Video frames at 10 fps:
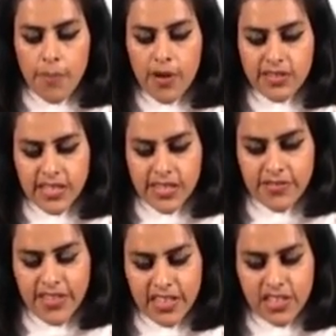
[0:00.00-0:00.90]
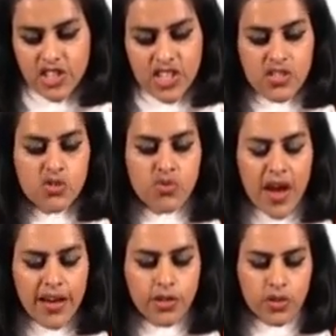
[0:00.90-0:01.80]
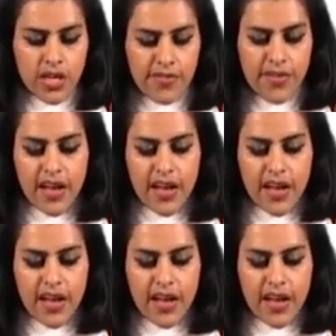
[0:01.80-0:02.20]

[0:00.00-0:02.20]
positive than just trying to give